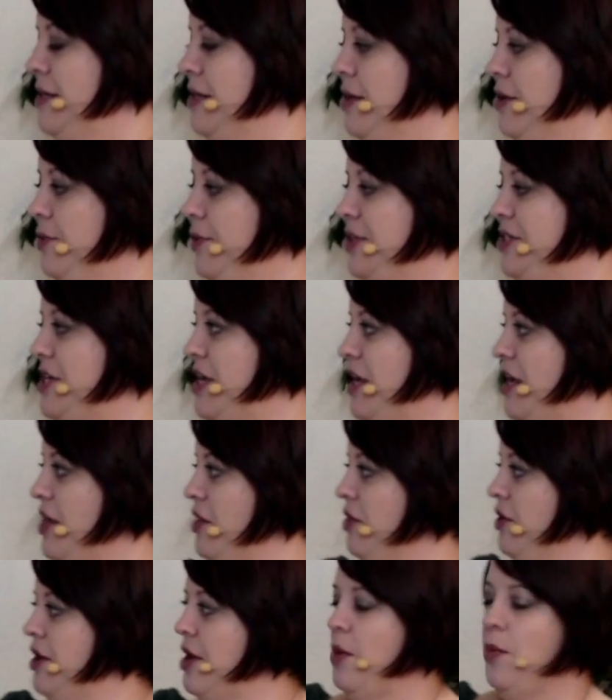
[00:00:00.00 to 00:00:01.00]
We take a
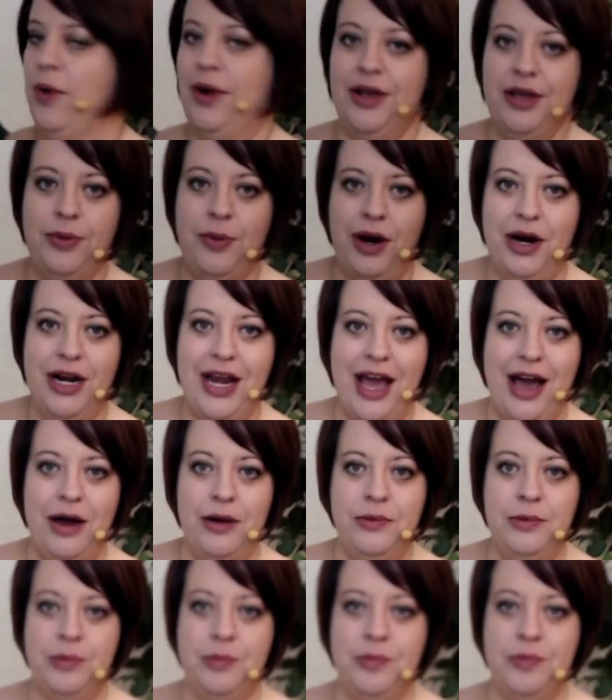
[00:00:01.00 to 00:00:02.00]
look at where you are
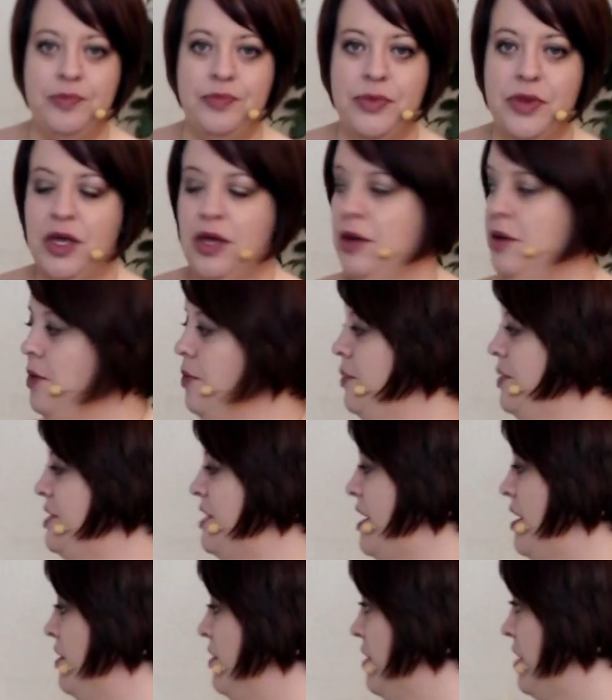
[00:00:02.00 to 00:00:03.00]
now, we
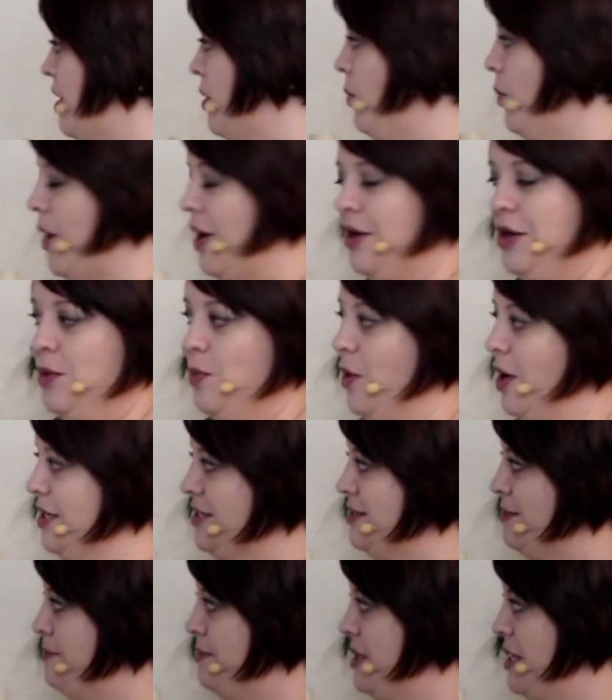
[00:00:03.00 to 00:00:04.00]
take a look at where you want
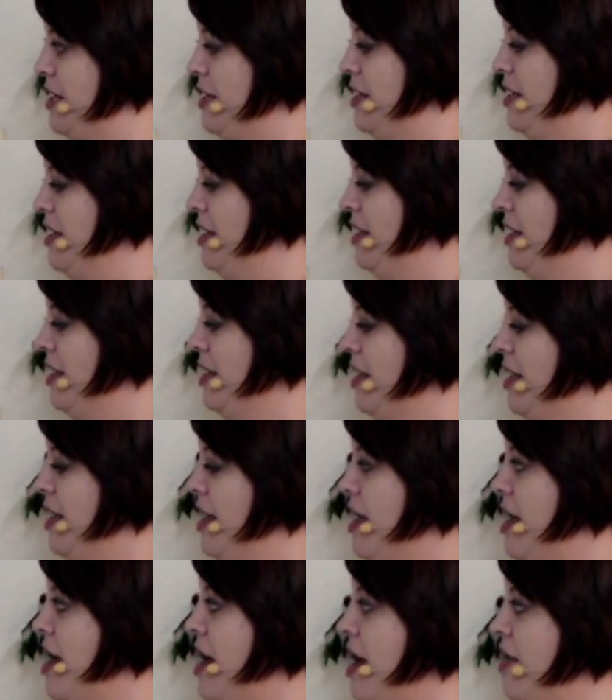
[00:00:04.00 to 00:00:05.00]
to be,
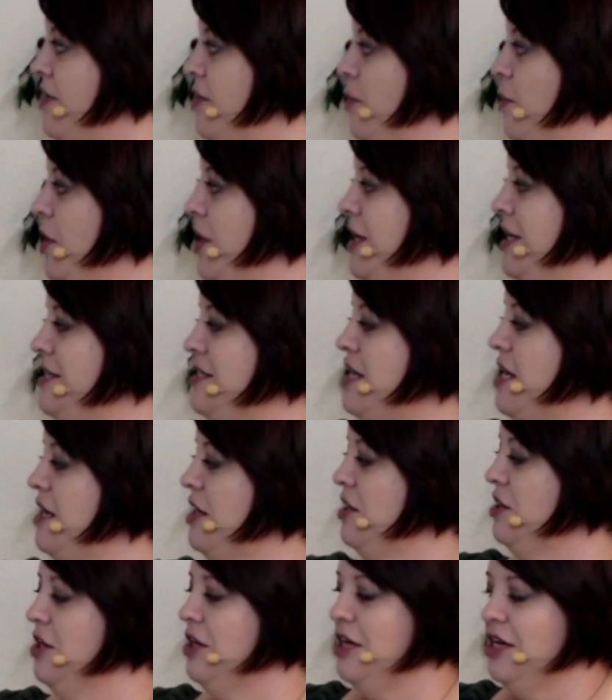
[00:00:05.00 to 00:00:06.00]
and then we're going to take a
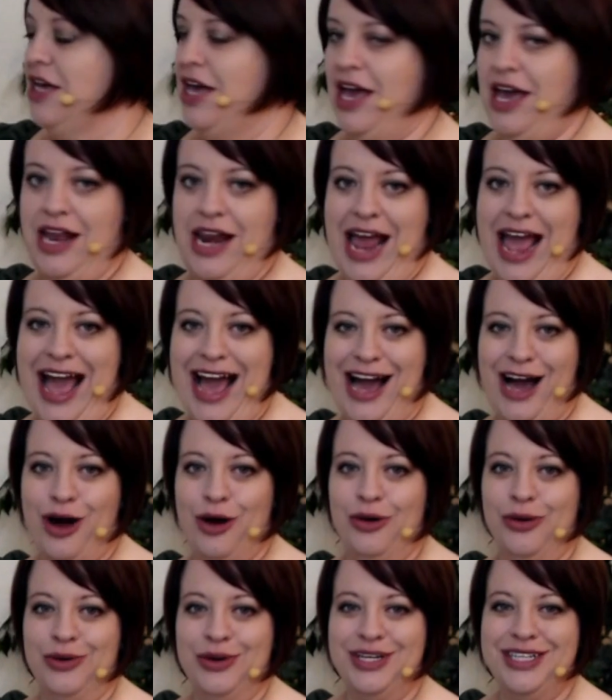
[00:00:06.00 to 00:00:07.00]
look at
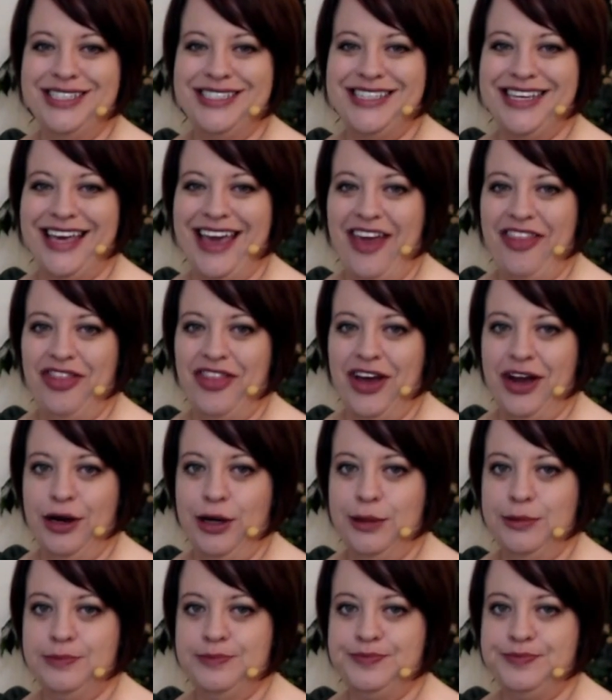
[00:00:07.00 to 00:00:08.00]
how to get there.
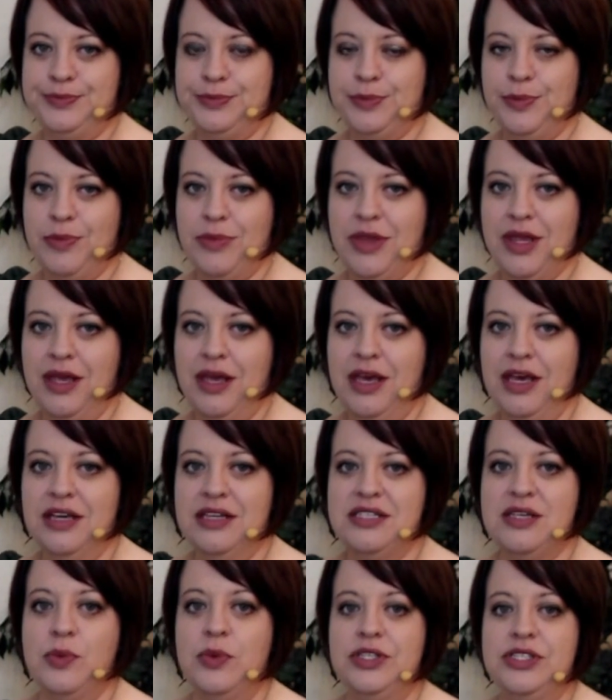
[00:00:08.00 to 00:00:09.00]

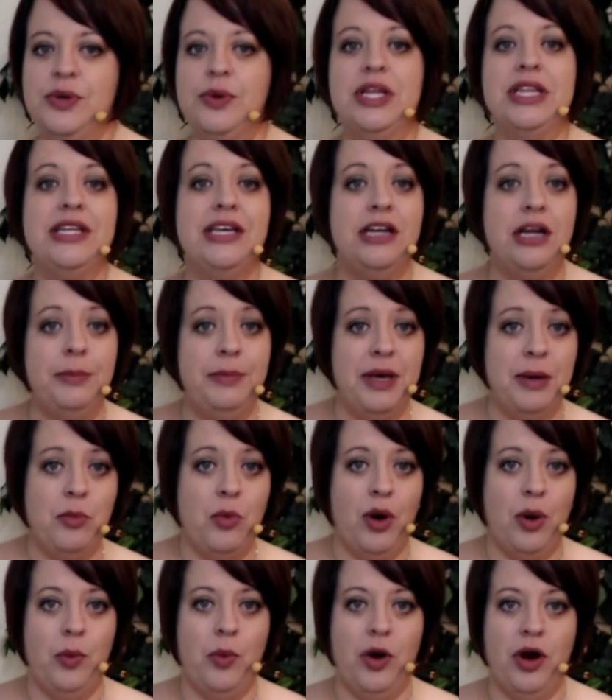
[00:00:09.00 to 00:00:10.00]
So we'll do a little bit
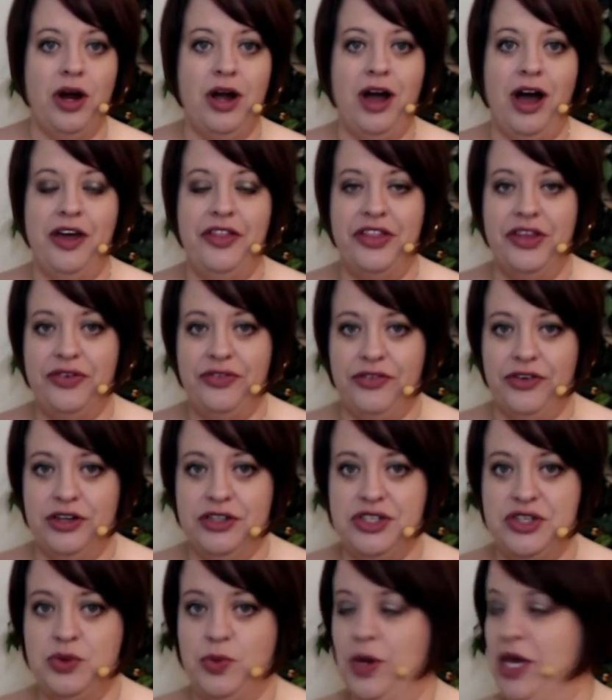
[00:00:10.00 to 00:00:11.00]
more work on the
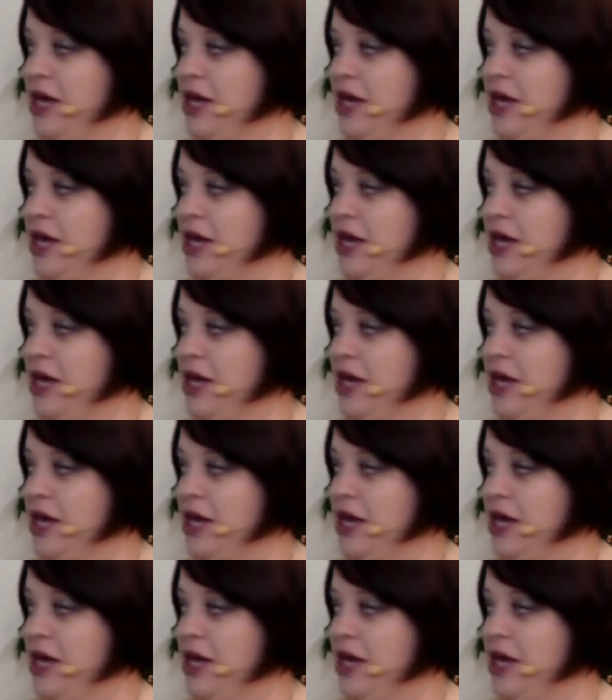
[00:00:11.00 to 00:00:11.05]
first week